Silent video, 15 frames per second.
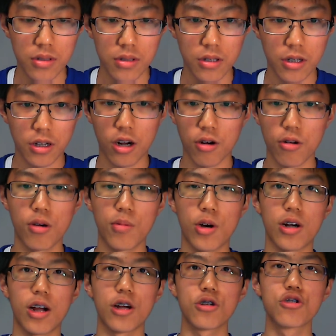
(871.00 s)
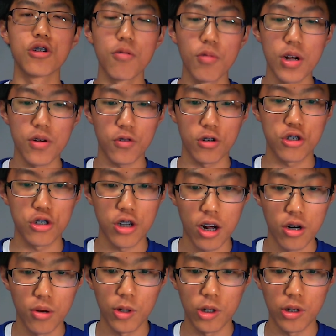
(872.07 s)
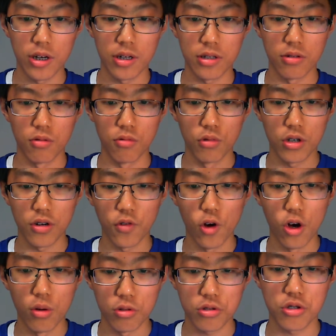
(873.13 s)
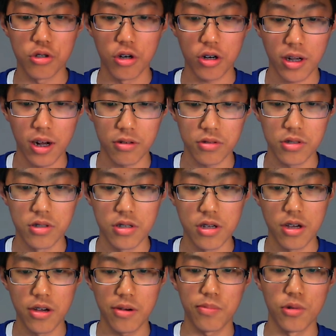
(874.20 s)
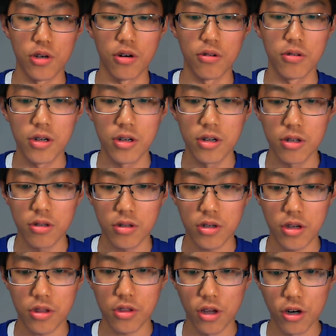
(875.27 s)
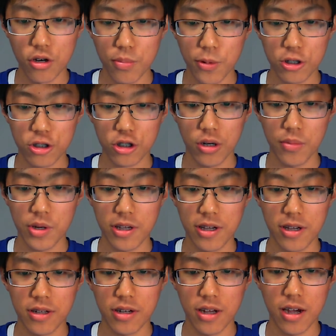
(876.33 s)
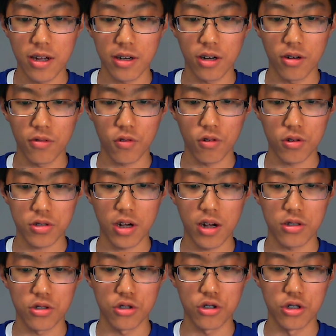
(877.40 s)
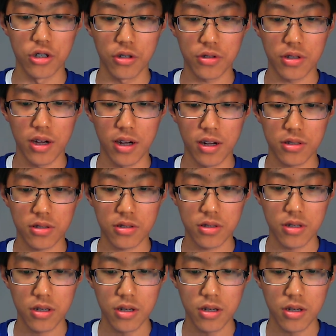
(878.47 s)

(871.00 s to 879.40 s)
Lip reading: Like, come on, I should have went for a Shadow Ball and would have almost took out the Hypno. Okay, Thunder Punch coming in, and of course I had to shield that.